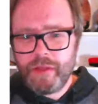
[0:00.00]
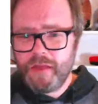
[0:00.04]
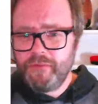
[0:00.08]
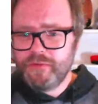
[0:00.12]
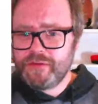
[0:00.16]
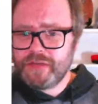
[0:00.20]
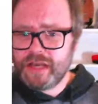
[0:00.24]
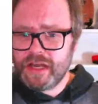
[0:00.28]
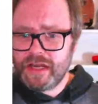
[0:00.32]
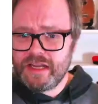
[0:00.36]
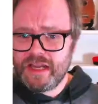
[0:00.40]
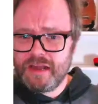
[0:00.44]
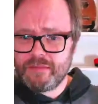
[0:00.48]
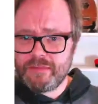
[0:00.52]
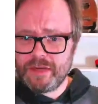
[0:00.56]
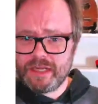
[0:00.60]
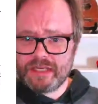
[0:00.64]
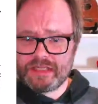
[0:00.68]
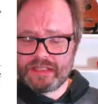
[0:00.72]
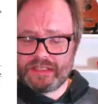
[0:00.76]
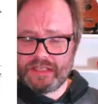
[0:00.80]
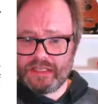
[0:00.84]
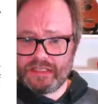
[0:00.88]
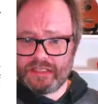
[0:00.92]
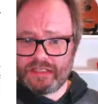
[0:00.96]
bit of
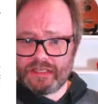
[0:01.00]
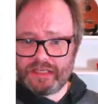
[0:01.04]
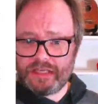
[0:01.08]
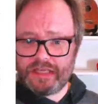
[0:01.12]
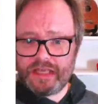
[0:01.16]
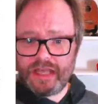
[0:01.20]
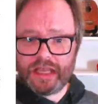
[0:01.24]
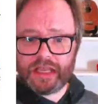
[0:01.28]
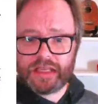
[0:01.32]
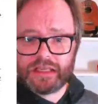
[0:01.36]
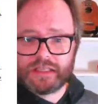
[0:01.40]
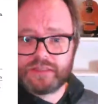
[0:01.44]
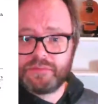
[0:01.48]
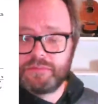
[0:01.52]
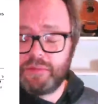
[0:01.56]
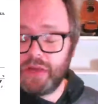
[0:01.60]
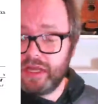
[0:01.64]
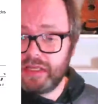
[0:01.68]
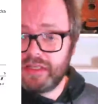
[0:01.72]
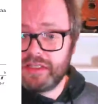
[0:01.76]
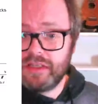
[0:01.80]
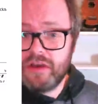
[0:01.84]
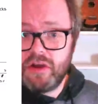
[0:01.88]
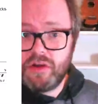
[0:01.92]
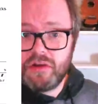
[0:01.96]
dynamics into things, but
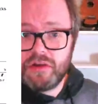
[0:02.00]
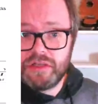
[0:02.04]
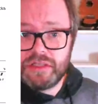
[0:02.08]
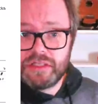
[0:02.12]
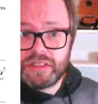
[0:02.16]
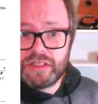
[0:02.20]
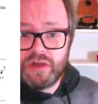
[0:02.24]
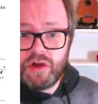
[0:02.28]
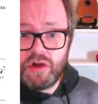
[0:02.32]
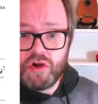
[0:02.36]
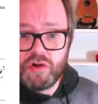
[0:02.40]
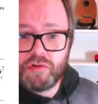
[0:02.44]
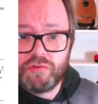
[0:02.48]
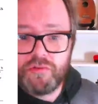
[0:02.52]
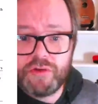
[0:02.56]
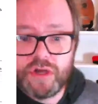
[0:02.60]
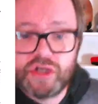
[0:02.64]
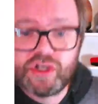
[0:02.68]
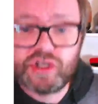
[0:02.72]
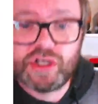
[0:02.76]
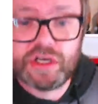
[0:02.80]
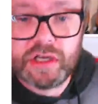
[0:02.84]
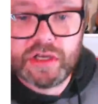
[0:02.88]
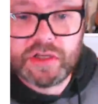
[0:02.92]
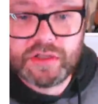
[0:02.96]
it's not
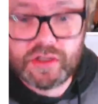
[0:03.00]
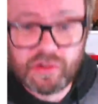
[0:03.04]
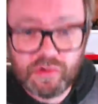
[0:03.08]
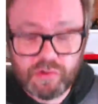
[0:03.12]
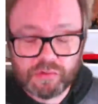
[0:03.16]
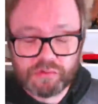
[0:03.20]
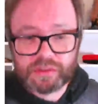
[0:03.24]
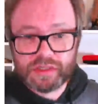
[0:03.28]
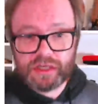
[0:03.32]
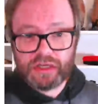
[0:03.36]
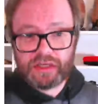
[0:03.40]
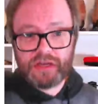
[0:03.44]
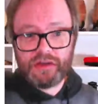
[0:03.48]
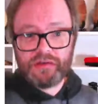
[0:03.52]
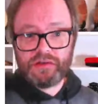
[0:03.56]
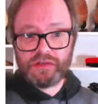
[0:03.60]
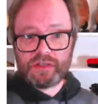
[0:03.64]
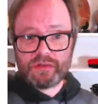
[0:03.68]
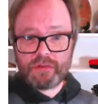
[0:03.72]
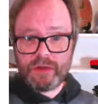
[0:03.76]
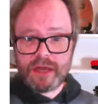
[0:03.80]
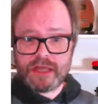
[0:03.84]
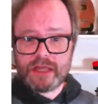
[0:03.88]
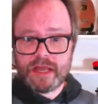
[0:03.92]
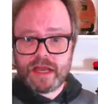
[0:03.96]
crucial at all, so don't
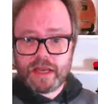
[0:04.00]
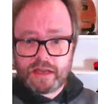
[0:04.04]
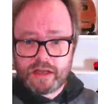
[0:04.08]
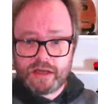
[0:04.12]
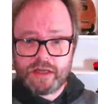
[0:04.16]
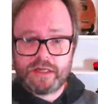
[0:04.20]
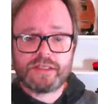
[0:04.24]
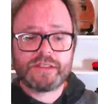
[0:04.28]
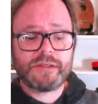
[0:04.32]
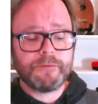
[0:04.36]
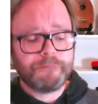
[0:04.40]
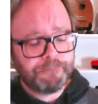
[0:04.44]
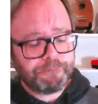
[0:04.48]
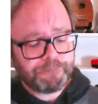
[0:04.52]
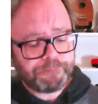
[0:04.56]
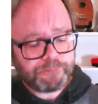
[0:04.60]
sweat that, guys.